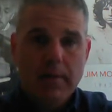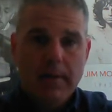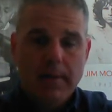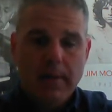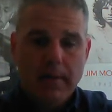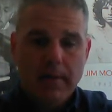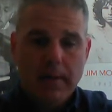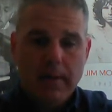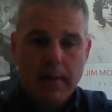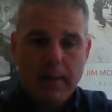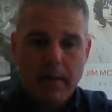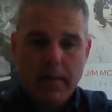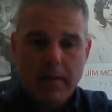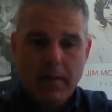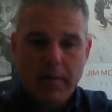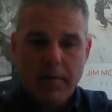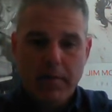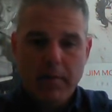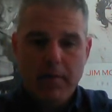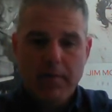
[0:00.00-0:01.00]

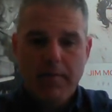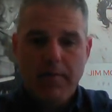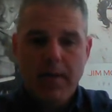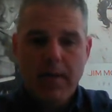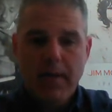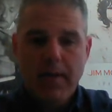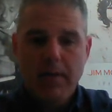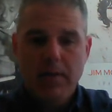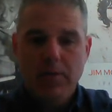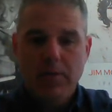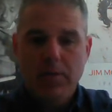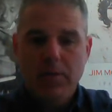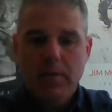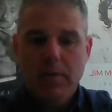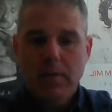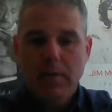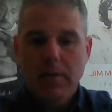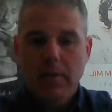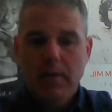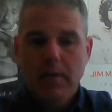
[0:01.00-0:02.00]
Another advantage
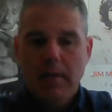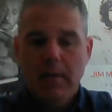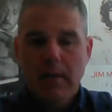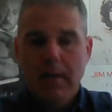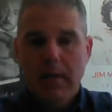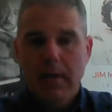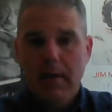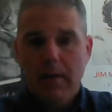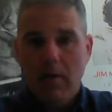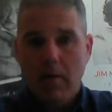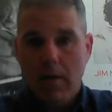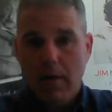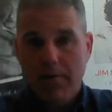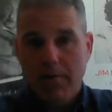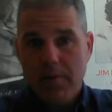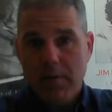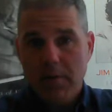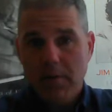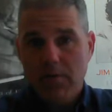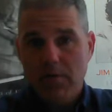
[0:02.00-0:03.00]

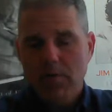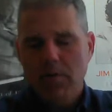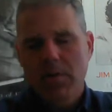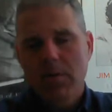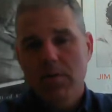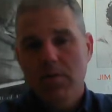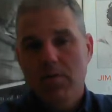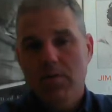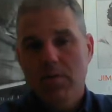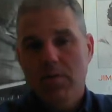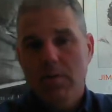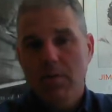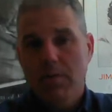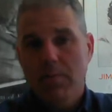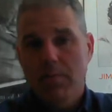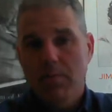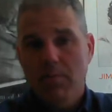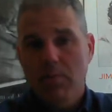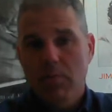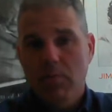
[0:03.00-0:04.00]
often is you can use
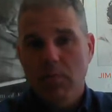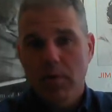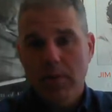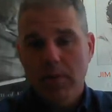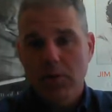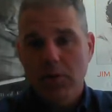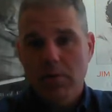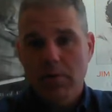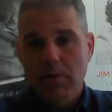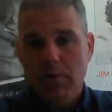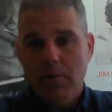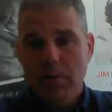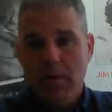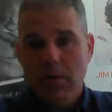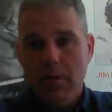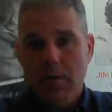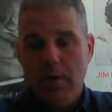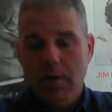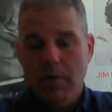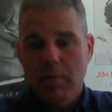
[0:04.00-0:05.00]
some rich
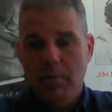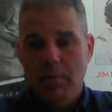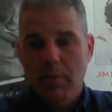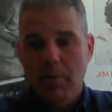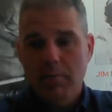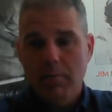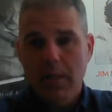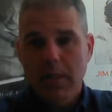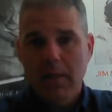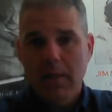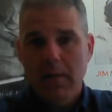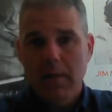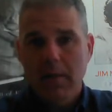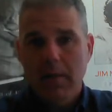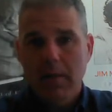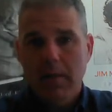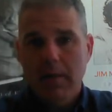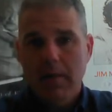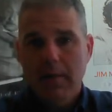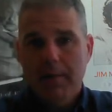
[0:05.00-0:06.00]

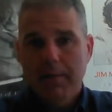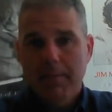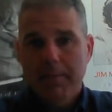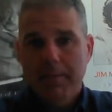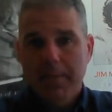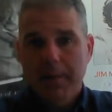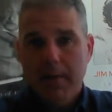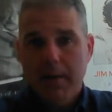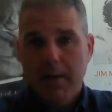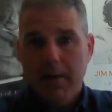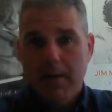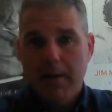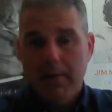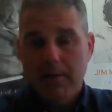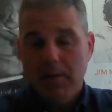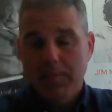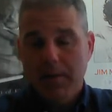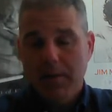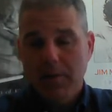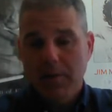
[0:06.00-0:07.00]
media,
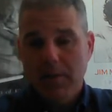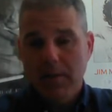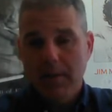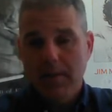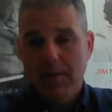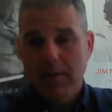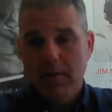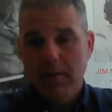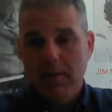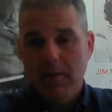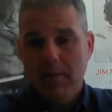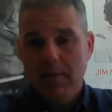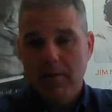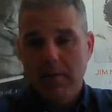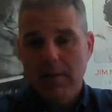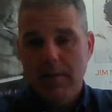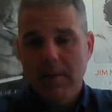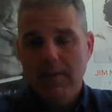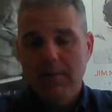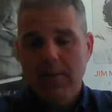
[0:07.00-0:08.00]
especially on the
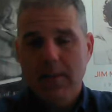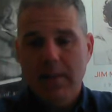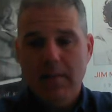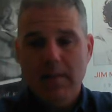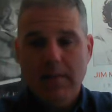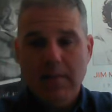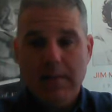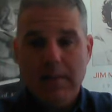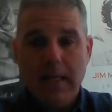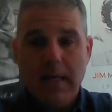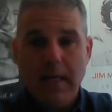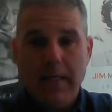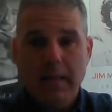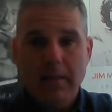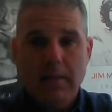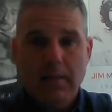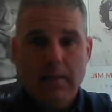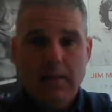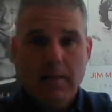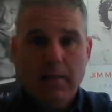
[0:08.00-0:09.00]
TV
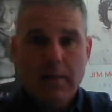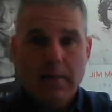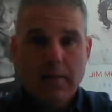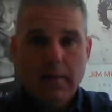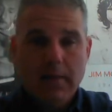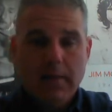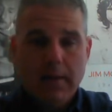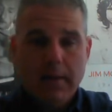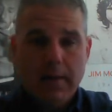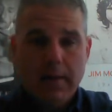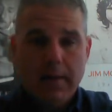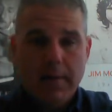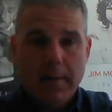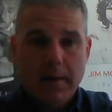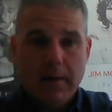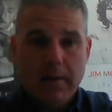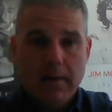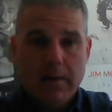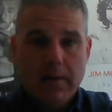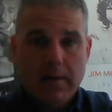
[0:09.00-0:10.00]
side,
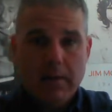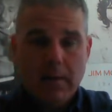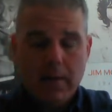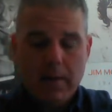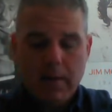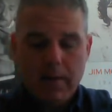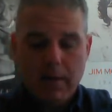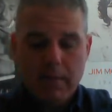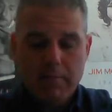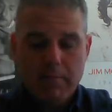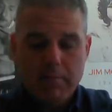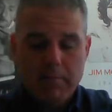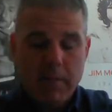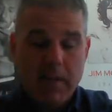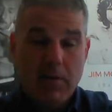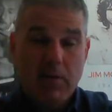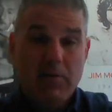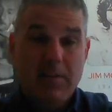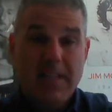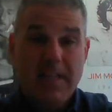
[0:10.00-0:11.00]
that is
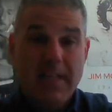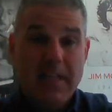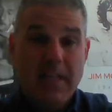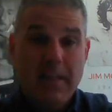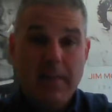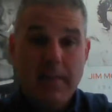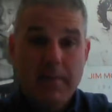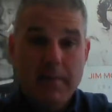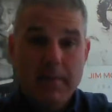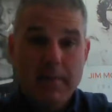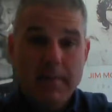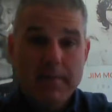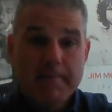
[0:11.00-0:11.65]
entertaining.